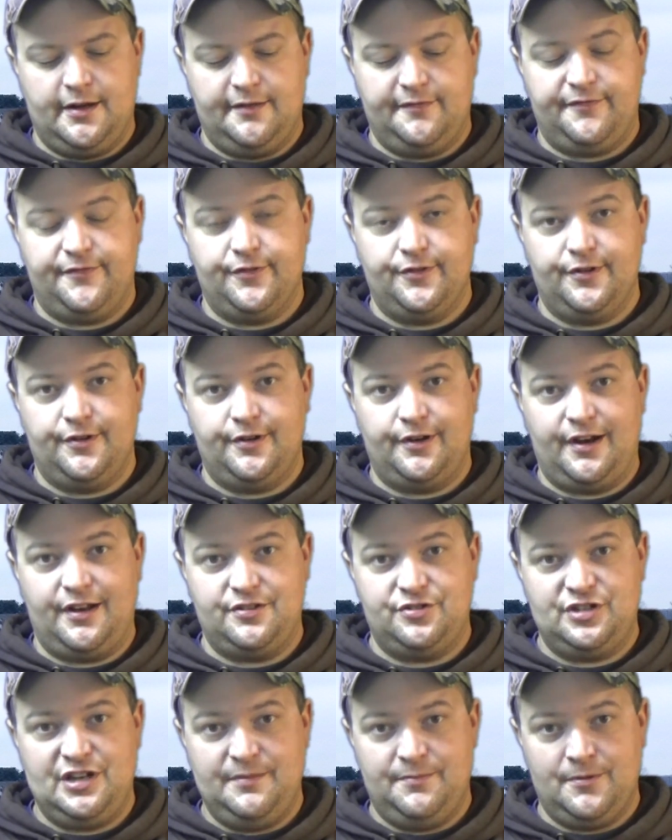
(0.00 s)
For
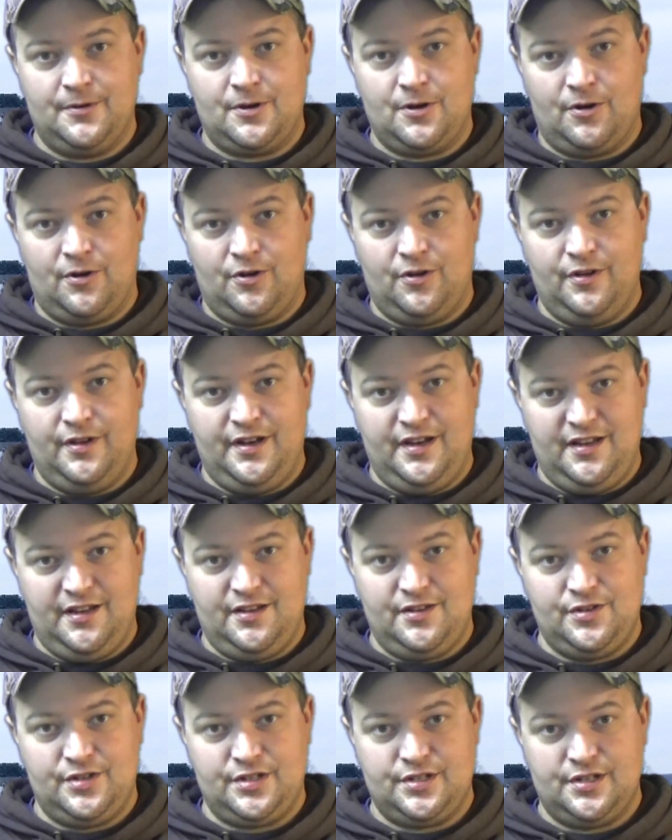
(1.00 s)
as cheap a call it
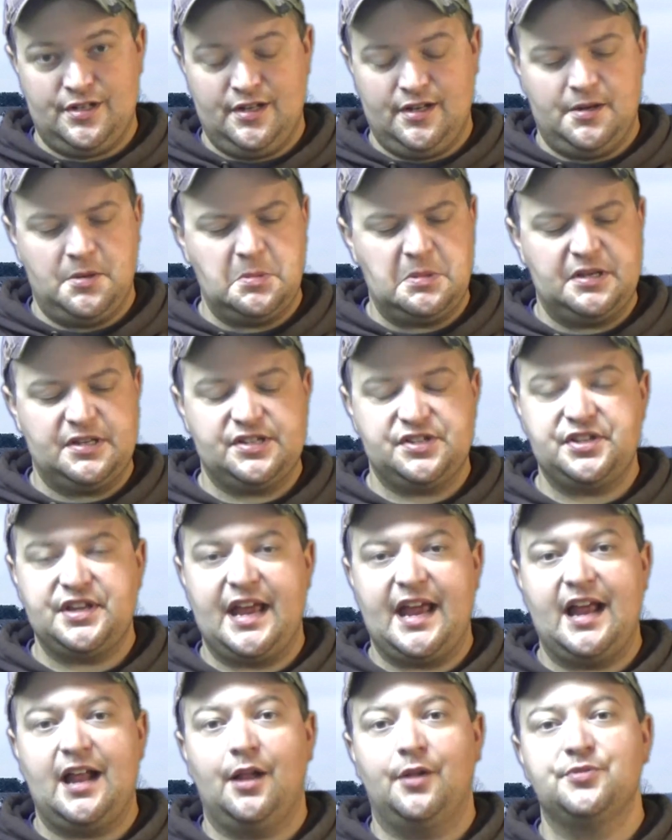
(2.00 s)
is,
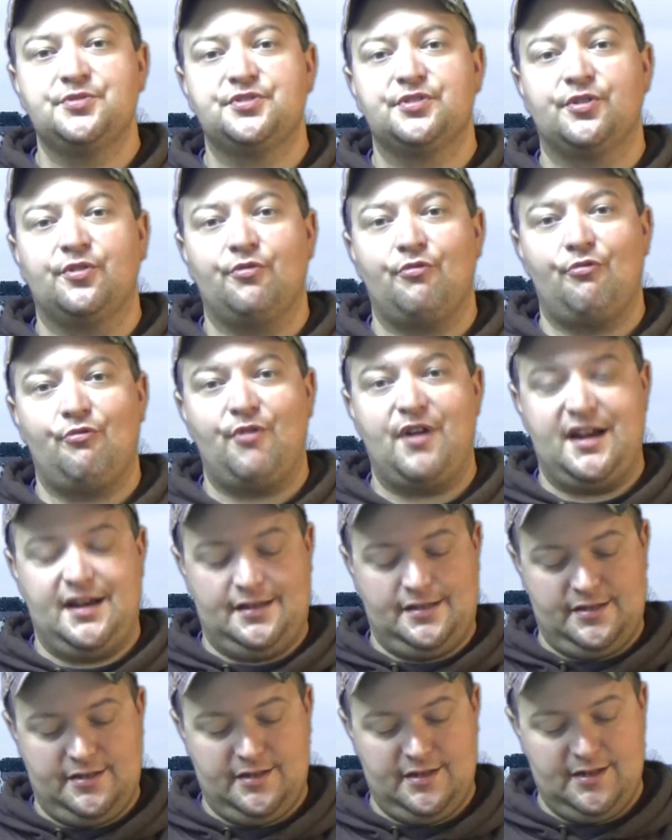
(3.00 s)
sounds
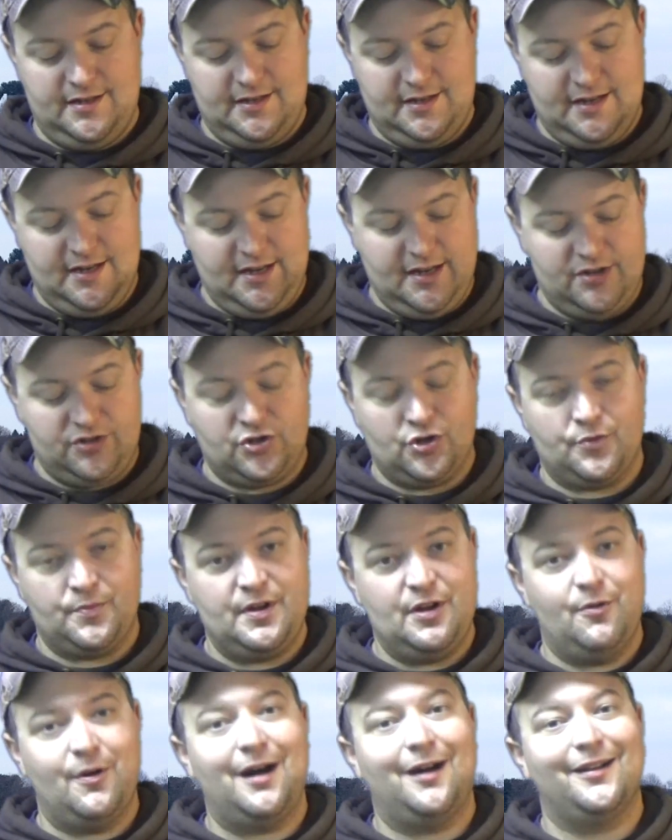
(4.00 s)
great. Took
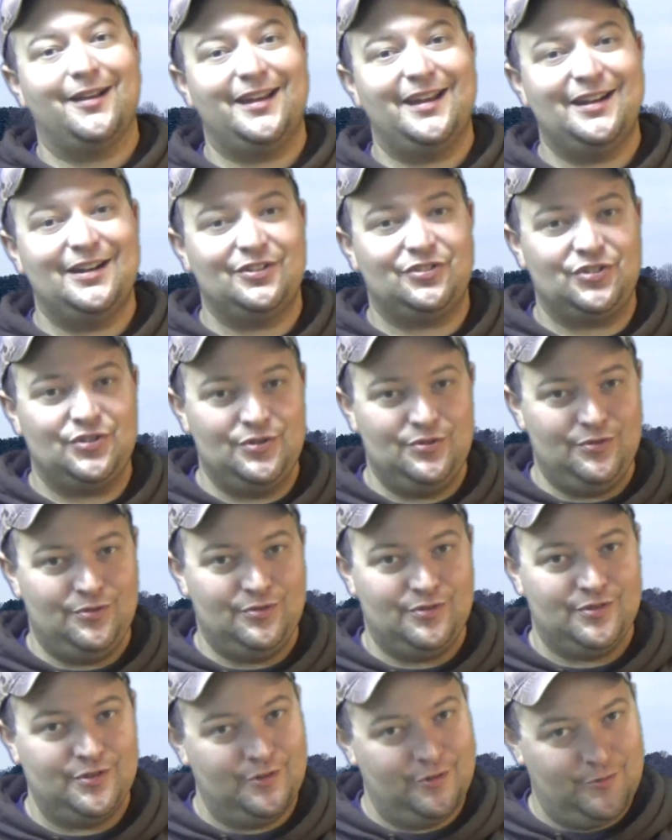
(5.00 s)
me a while to get it
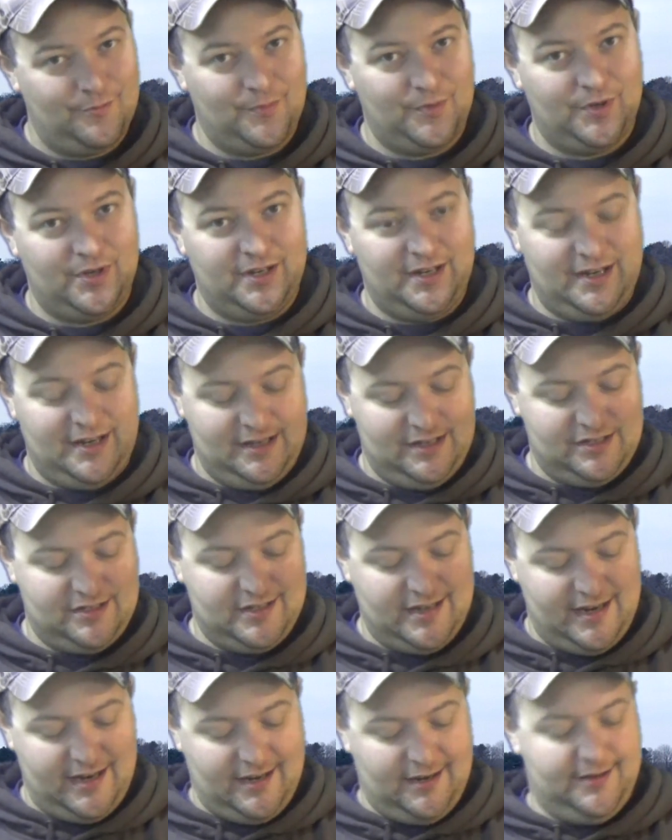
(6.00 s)
tuned, but it
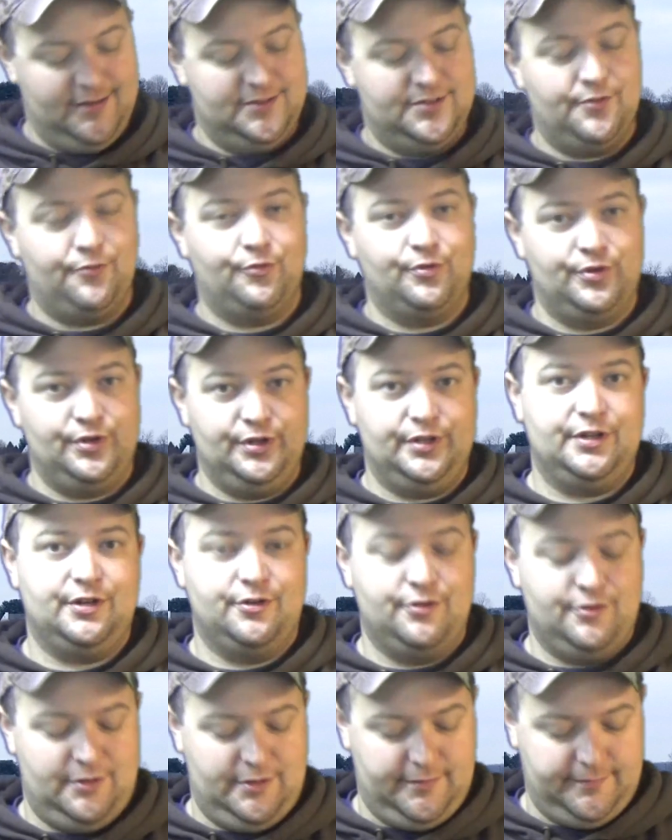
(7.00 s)
sounds really
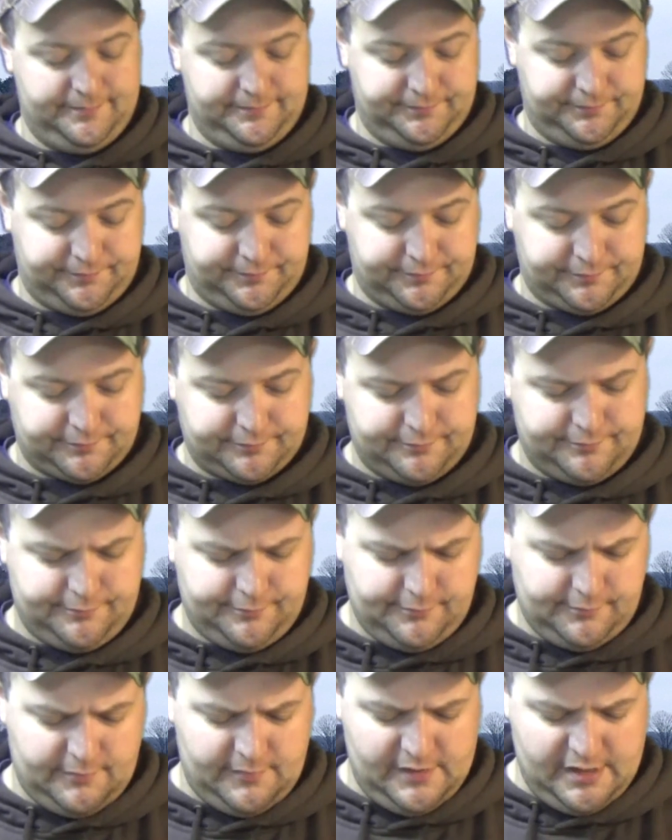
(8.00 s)
good.
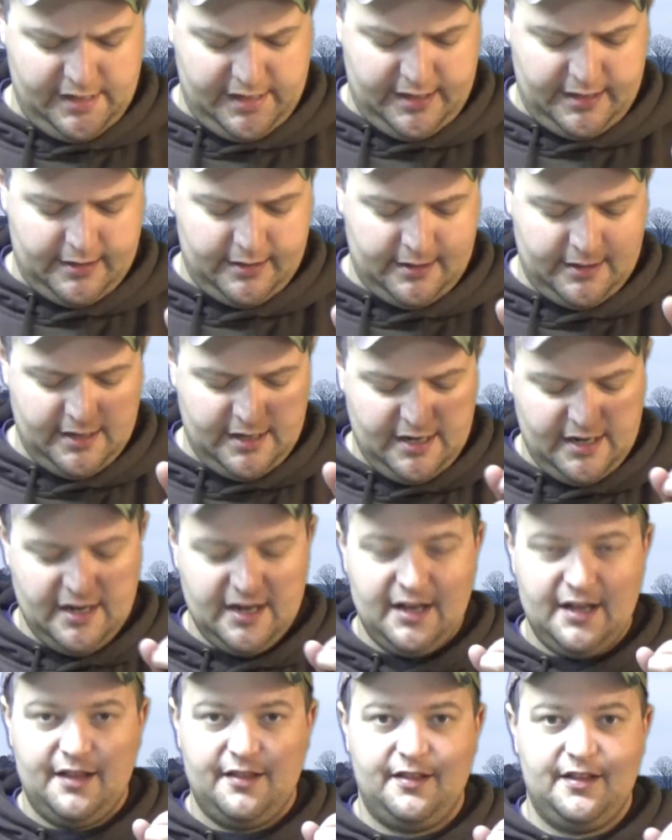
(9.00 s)
And
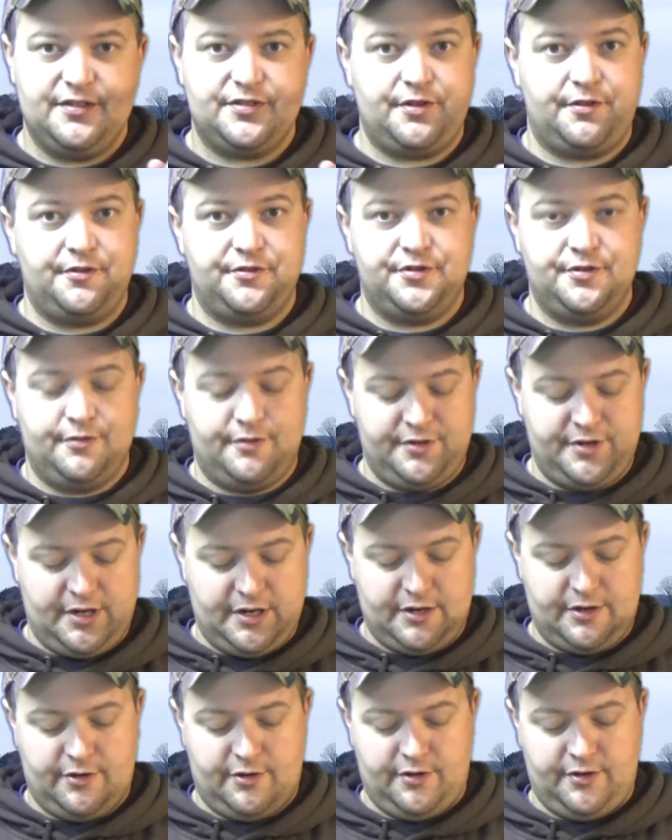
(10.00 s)
these other two are
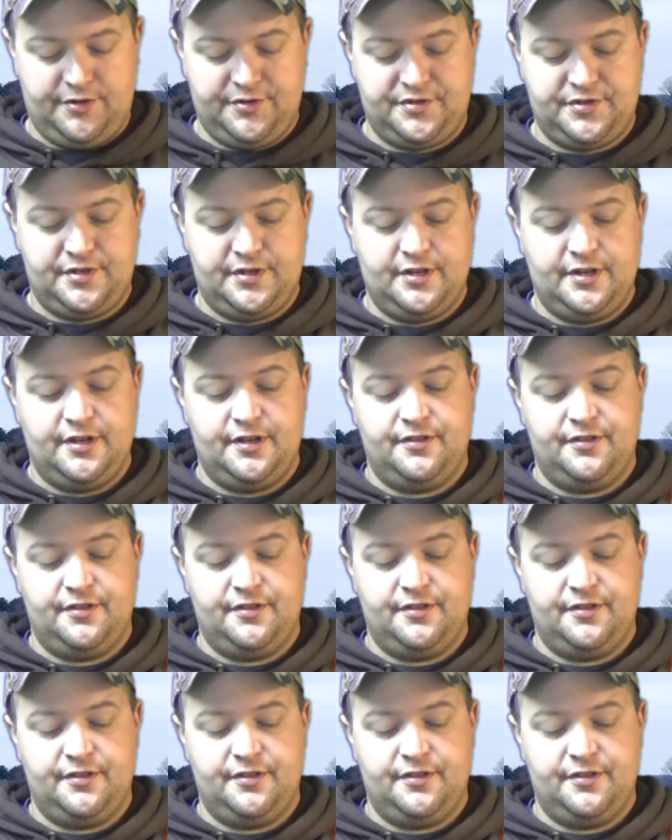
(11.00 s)
duck calls.